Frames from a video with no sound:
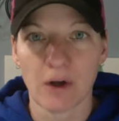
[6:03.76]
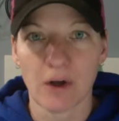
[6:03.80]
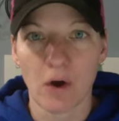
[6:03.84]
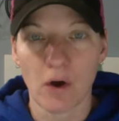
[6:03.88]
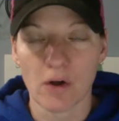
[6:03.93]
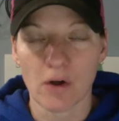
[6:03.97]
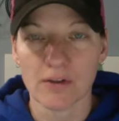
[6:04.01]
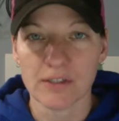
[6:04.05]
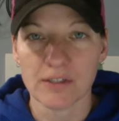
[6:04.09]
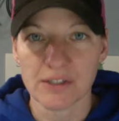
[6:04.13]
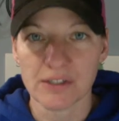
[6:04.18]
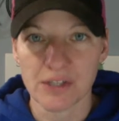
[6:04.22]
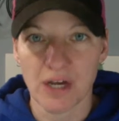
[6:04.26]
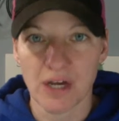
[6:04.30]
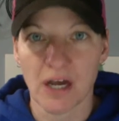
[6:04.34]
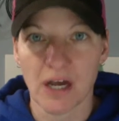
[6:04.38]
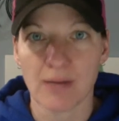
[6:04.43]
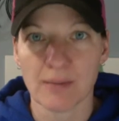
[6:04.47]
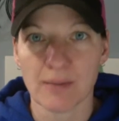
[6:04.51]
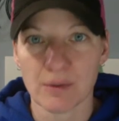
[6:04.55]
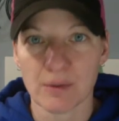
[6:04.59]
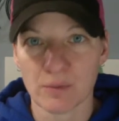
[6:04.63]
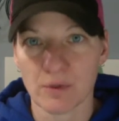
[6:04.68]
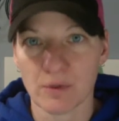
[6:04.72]
all the
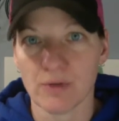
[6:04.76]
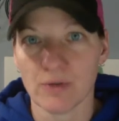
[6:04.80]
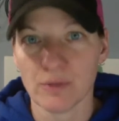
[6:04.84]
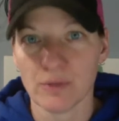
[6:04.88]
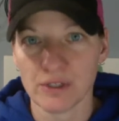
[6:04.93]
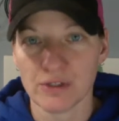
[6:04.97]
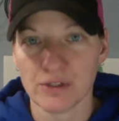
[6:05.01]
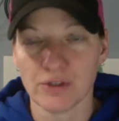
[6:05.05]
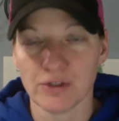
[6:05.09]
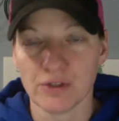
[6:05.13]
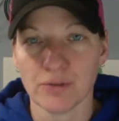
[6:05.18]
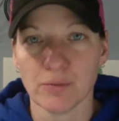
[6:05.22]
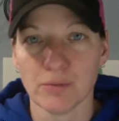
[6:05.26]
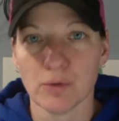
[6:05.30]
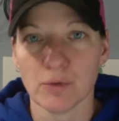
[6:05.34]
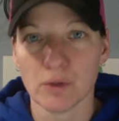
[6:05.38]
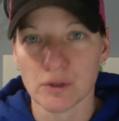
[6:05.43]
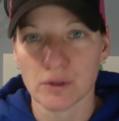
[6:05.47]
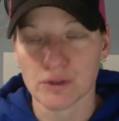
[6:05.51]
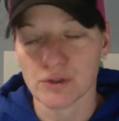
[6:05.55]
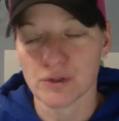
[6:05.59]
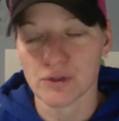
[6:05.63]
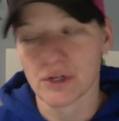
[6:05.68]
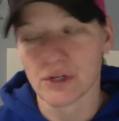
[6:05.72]
time. And when we do
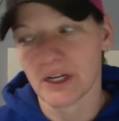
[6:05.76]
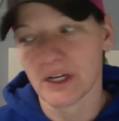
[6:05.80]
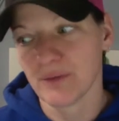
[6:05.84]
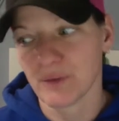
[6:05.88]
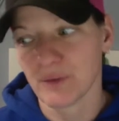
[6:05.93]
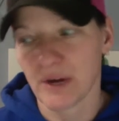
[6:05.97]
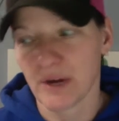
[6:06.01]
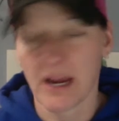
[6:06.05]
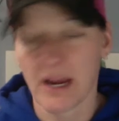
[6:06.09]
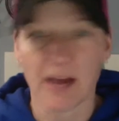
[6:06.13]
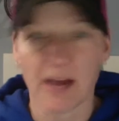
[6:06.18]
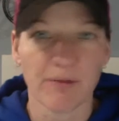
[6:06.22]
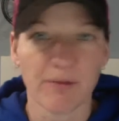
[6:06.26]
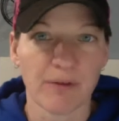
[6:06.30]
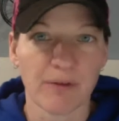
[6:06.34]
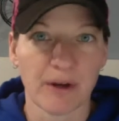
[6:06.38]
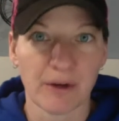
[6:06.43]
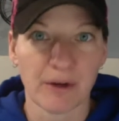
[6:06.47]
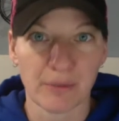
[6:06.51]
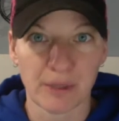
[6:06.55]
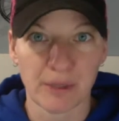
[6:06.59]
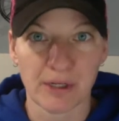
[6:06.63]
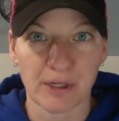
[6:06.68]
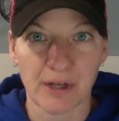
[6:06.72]
more training for half
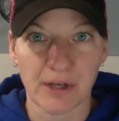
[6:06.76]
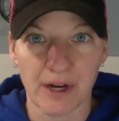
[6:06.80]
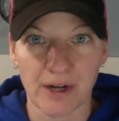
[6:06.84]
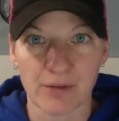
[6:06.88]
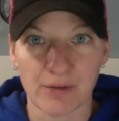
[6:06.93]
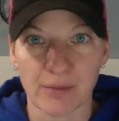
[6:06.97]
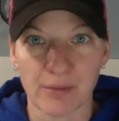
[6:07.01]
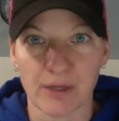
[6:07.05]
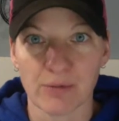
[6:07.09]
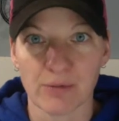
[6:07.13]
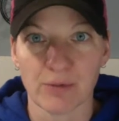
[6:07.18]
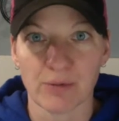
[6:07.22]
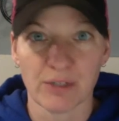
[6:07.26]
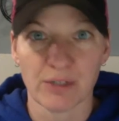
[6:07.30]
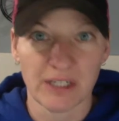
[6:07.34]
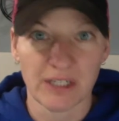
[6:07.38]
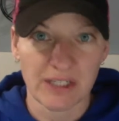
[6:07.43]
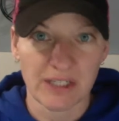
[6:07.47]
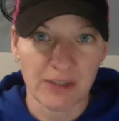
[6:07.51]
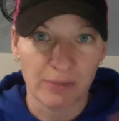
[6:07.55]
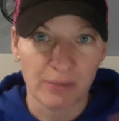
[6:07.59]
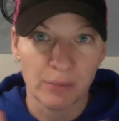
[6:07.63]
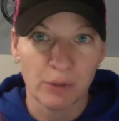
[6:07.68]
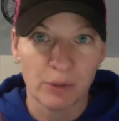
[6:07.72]
Ironman, we need
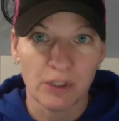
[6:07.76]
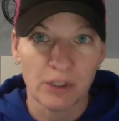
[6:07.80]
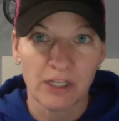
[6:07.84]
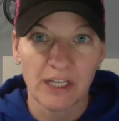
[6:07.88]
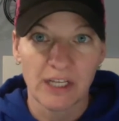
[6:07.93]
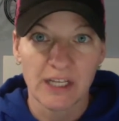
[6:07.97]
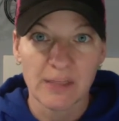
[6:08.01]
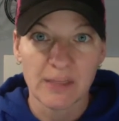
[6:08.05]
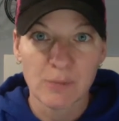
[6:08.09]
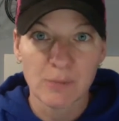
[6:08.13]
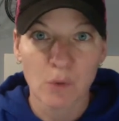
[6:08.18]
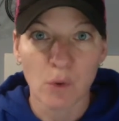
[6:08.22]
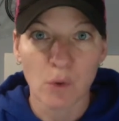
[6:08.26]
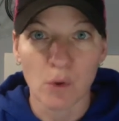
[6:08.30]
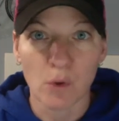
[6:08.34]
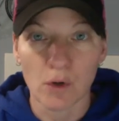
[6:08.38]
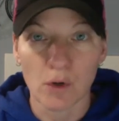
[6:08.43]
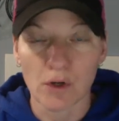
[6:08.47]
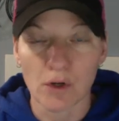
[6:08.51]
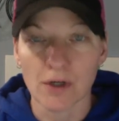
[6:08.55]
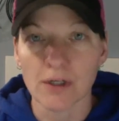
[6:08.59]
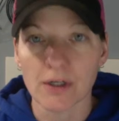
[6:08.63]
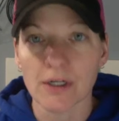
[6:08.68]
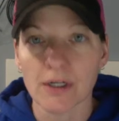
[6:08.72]
to put in
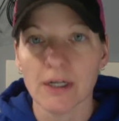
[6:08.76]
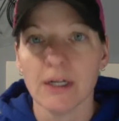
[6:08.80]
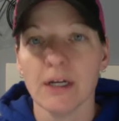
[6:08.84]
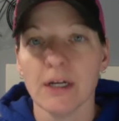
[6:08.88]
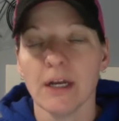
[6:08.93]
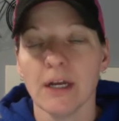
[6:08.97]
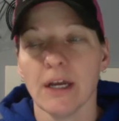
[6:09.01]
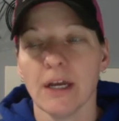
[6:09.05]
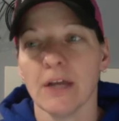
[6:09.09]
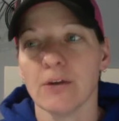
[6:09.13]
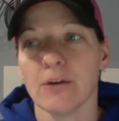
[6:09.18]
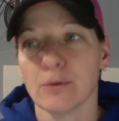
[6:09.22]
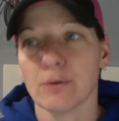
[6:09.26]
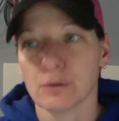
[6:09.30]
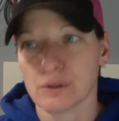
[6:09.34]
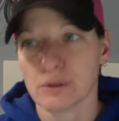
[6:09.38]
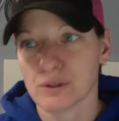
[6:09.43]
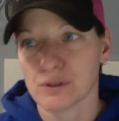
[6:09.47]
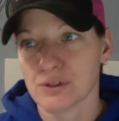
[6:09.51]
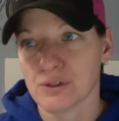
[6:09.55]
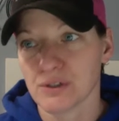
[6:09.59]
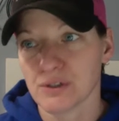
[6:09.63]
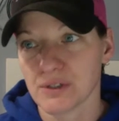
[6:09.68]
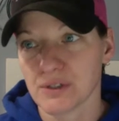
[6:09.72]
more in order
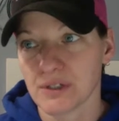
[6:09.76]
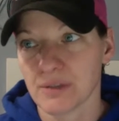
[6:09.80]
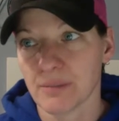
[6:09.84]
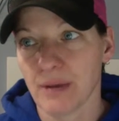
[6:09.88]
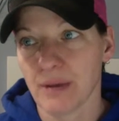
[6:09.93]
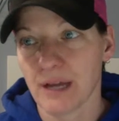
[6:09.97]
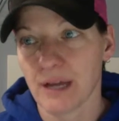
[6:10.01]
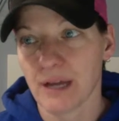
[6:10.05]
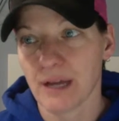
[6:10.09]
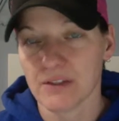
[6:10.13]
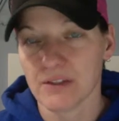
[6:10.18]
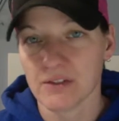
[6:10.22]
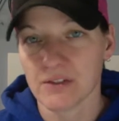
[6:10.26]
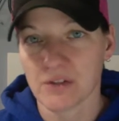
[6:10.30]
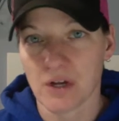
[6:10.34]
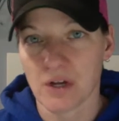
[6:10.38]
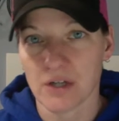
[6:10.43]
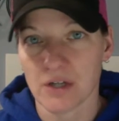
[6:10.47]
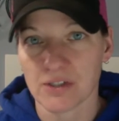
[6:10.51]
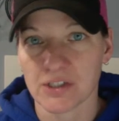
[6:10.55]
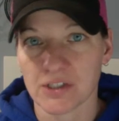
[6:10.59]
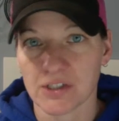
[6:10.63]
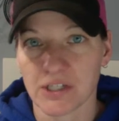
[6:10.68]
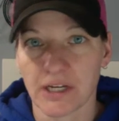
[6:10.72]
to combat this
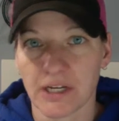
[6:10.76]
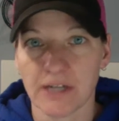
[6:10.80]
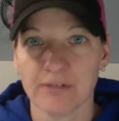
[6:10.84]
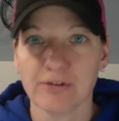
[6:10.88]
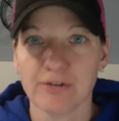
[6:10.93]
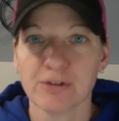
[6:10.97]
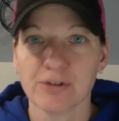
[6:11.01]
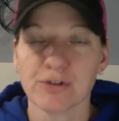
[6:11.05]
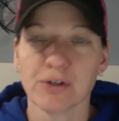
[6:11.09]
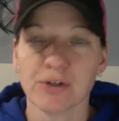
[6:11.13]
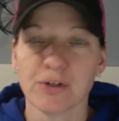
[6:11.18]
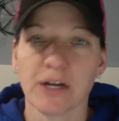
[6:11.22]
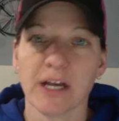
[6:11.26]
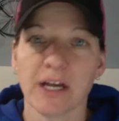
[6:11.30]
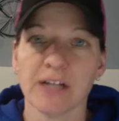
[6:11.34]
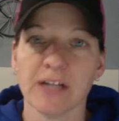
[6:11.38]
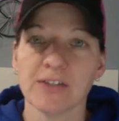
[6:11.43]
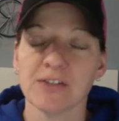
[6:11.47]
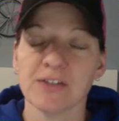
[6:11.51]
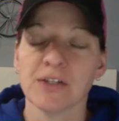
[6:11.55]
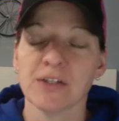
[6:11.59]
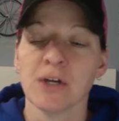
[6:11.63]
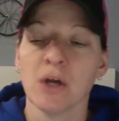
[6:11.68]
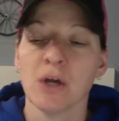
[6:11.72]
oxidative
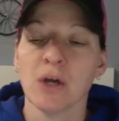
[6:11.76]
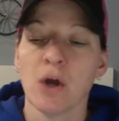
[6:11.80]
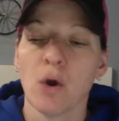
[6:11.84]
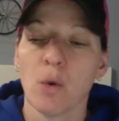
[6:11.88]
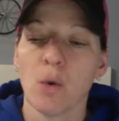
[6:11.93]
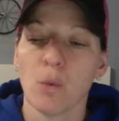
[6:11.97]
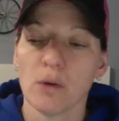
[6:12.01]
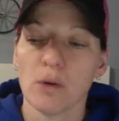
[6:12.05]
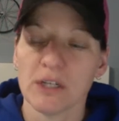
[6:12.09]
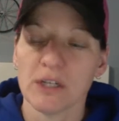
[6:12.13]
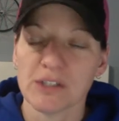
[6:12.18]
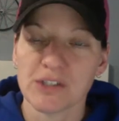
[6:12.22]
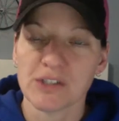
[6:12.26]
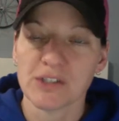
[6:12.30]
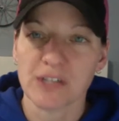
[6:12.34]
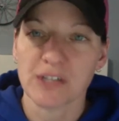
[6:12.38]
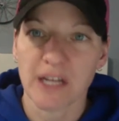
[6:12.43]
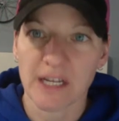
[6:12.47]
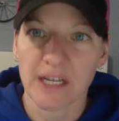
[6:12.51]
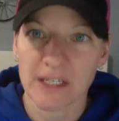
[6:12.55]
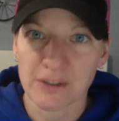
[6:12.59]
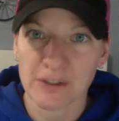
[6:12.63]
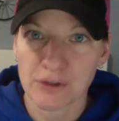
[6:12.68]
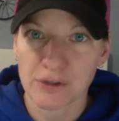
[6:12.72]
stress, which
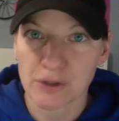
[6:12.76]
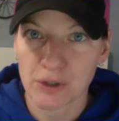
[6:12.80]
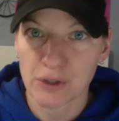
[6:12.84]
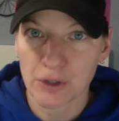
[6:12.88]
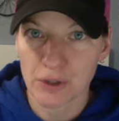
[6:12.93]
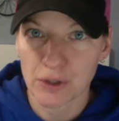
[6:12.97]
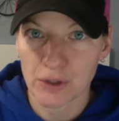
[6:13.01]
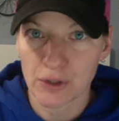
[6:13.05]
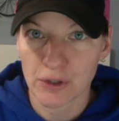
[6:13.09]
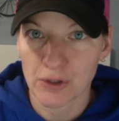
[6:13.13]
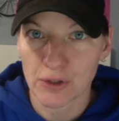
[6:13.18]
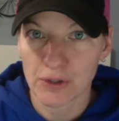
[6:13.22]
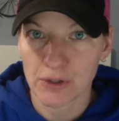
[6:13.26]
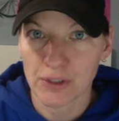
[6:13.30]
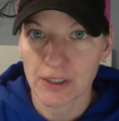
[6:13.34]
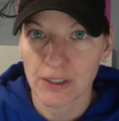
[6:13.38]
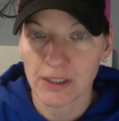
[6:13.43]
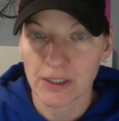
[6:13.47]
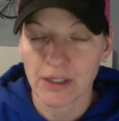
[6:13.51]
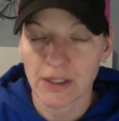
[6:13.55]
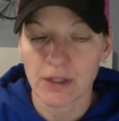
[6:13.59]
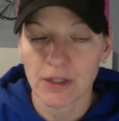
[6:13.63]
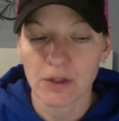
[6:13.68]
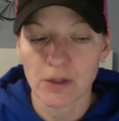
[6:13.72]
in turn
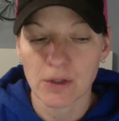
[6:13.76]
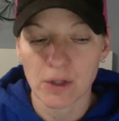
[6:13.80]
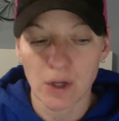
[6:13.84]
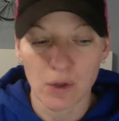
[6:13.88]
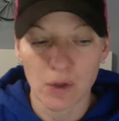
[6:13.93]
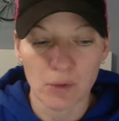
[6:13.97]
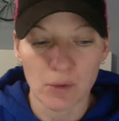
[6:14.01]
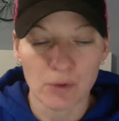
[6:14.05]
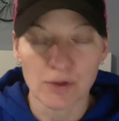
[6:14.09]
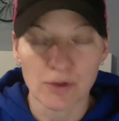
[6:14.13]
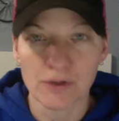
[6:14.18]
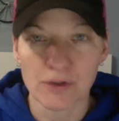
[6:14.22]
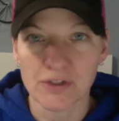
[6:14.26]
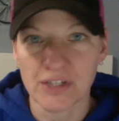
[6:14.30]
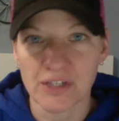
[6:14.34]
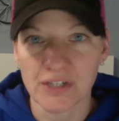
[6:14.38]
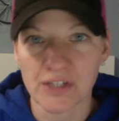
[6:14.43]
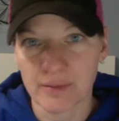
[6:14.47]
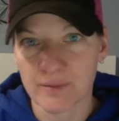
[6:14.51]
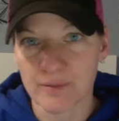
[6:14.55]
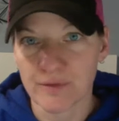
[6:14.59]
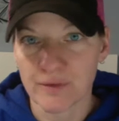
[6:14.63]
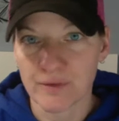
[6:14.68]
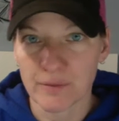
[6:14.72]
lowers
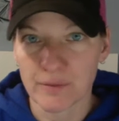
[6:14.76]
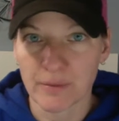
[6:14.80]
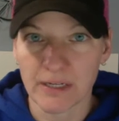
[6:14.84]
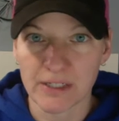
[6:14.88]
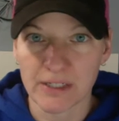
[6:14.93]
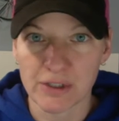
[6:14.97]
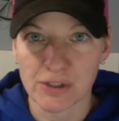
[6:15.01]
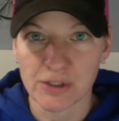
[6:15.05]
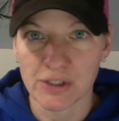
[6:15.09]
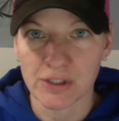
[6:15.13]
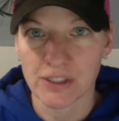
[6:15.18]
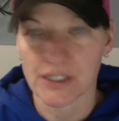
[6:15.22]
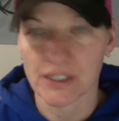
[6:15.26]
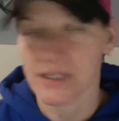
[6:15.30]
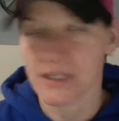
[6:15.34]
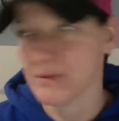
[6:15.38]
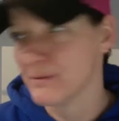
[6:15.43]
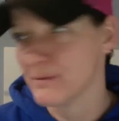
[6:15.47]
inflammation